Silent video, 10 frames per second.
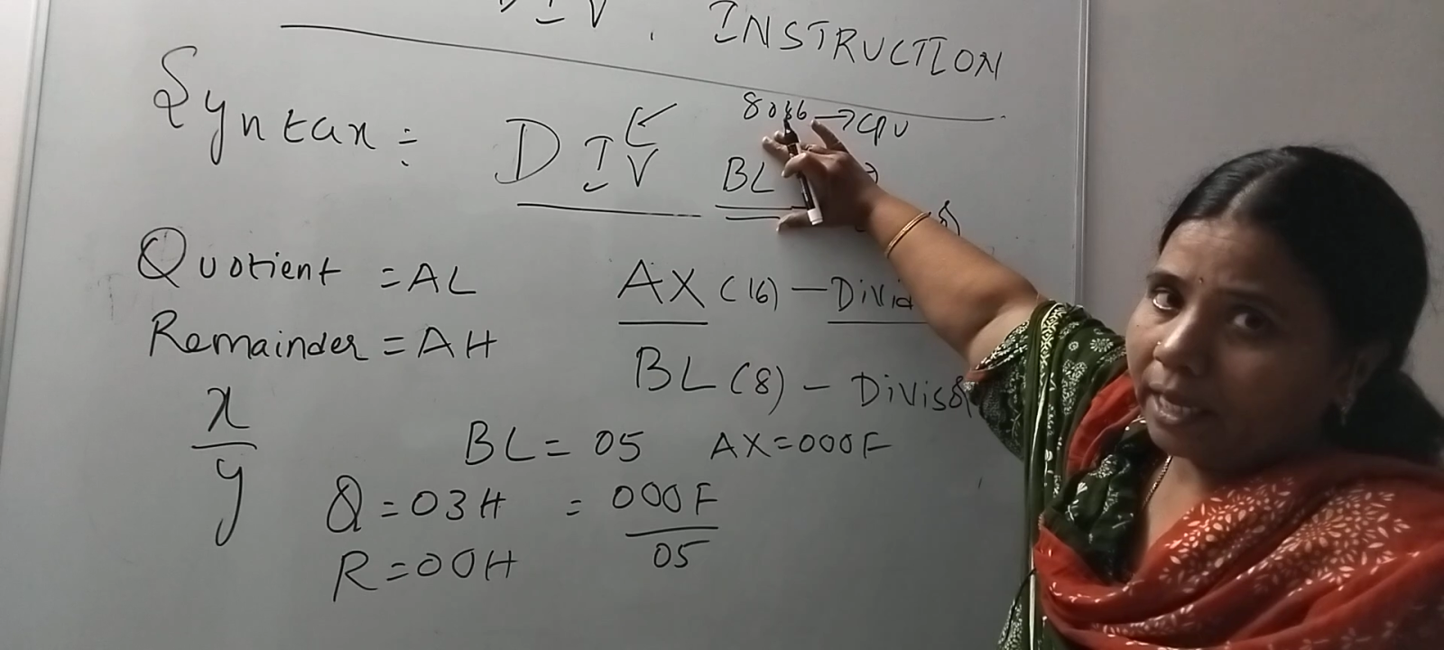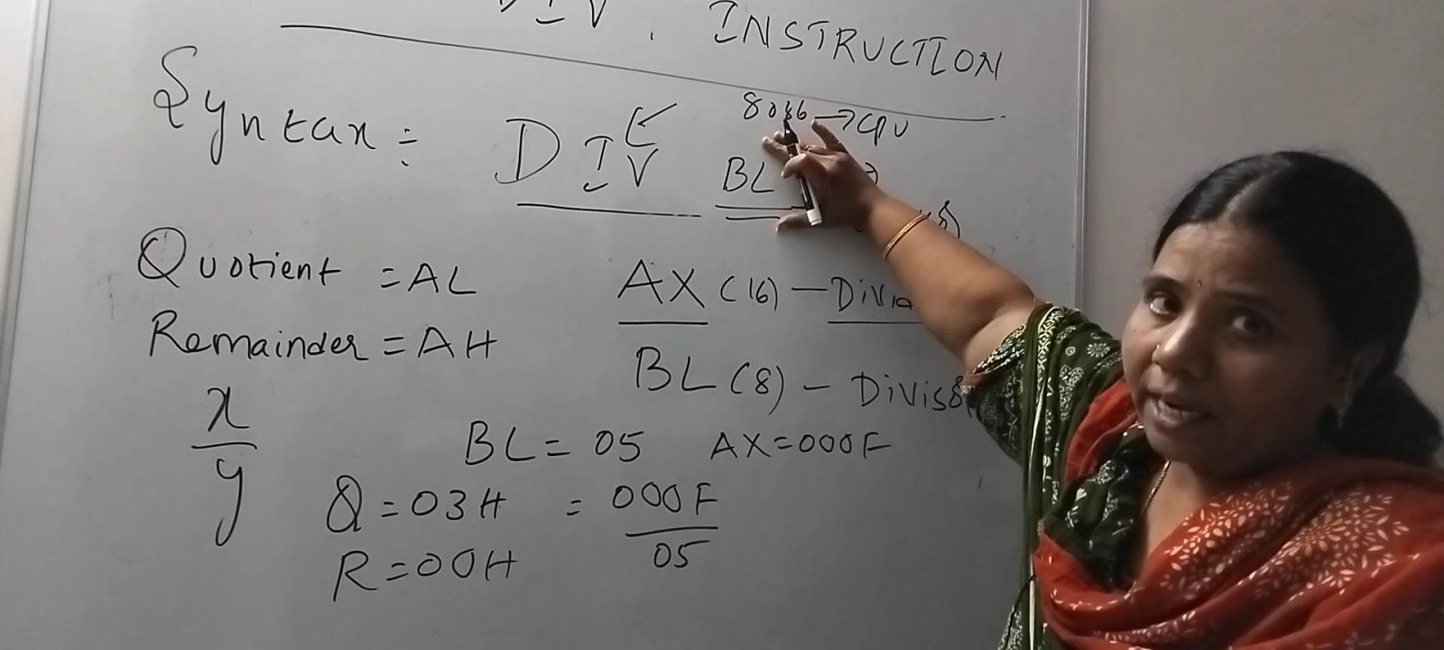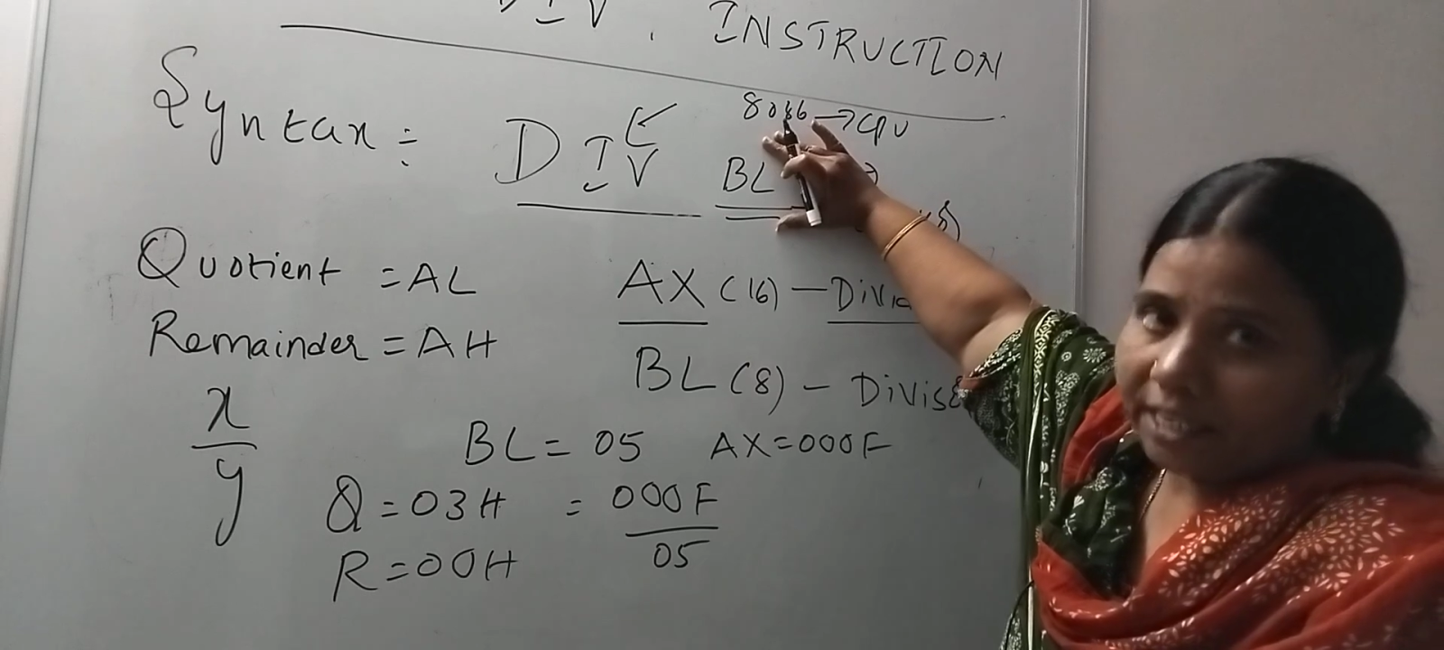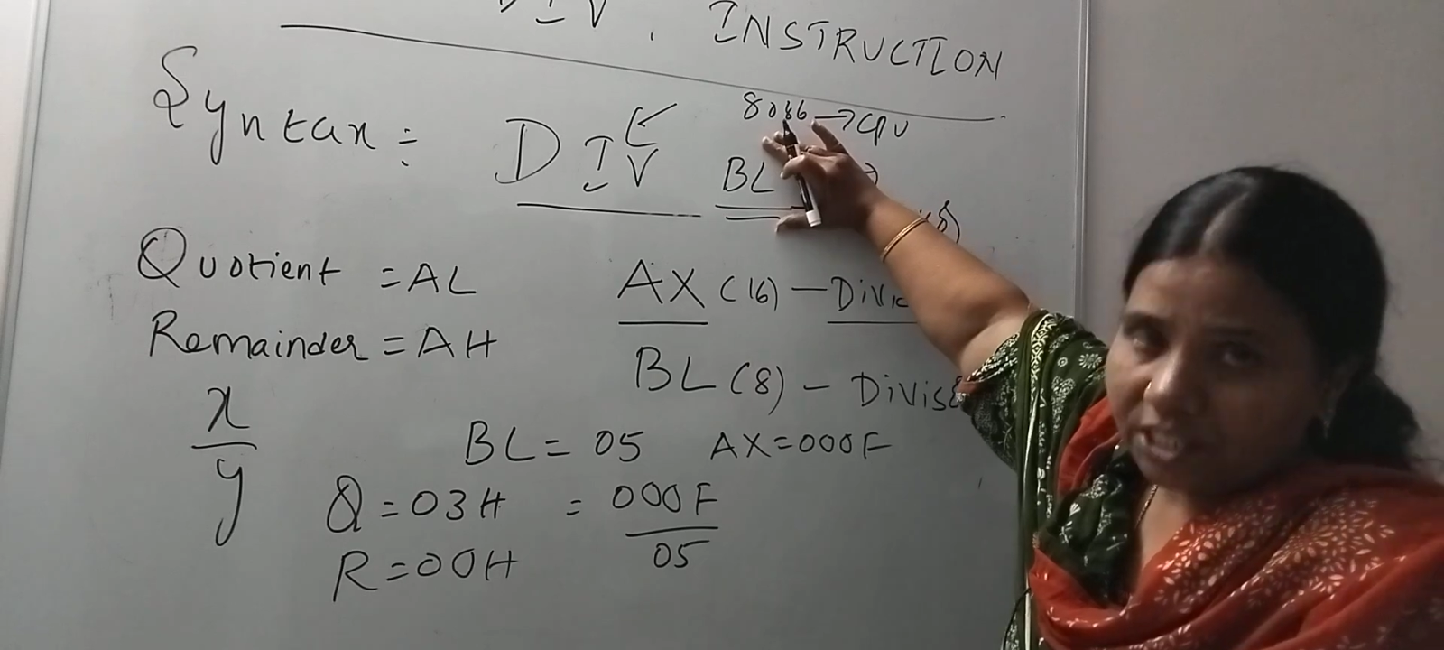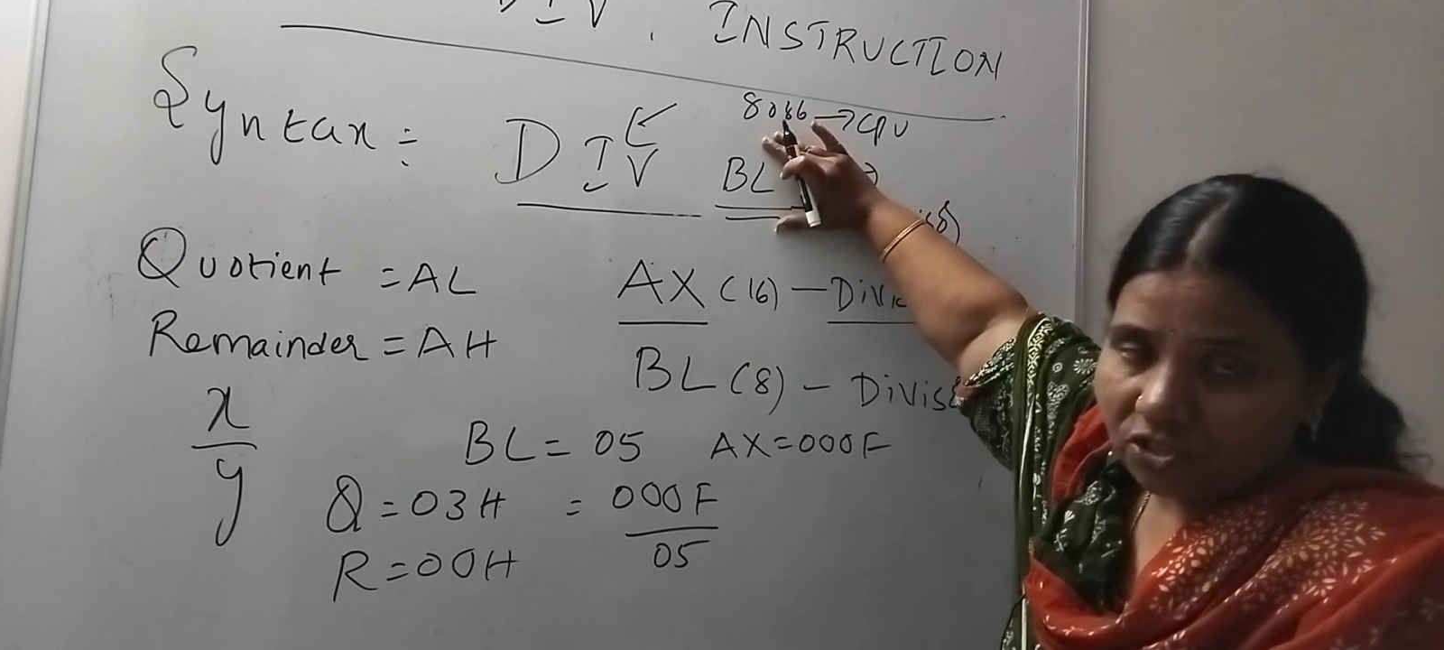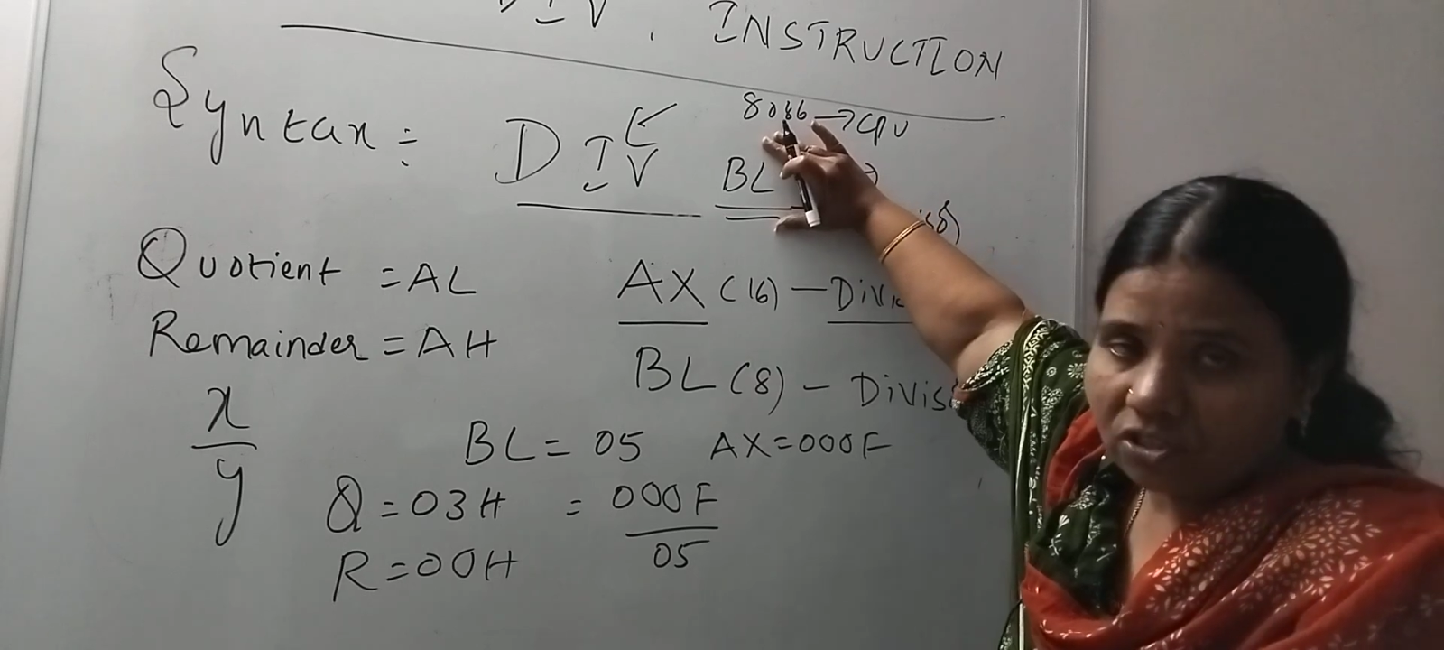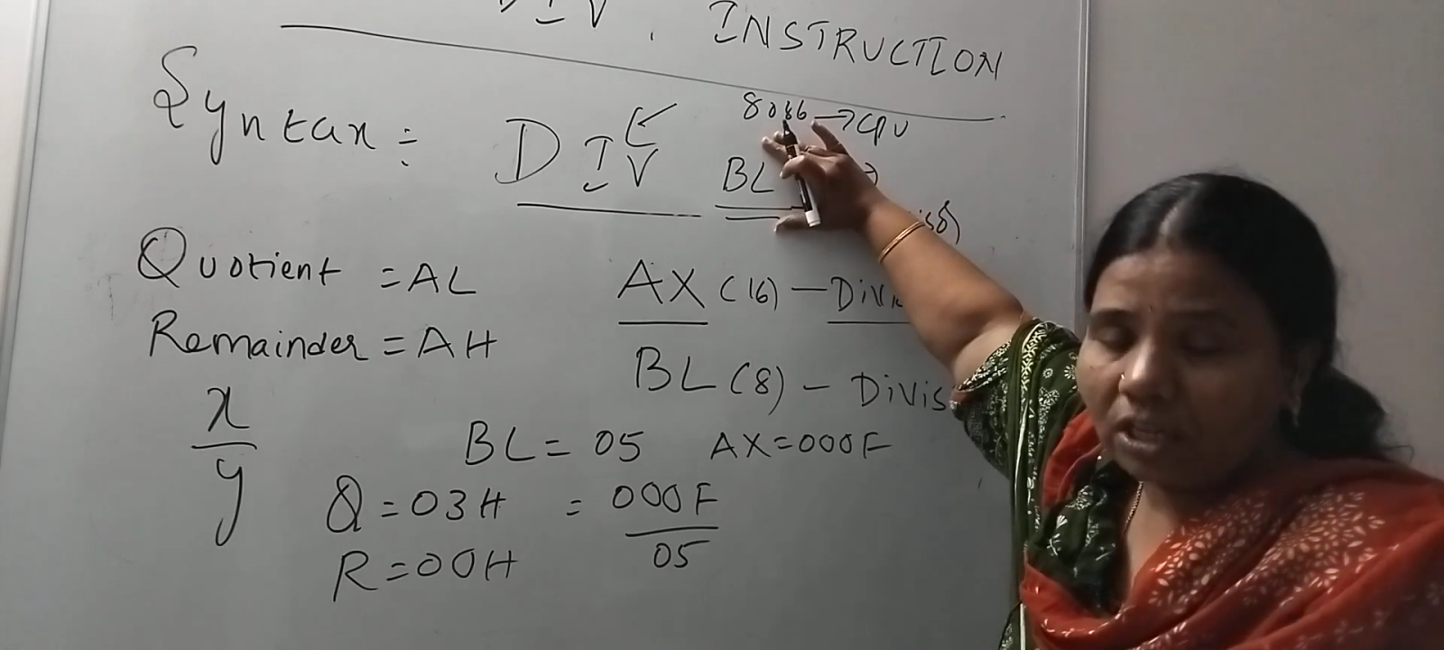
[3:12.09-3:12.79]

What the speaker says: a register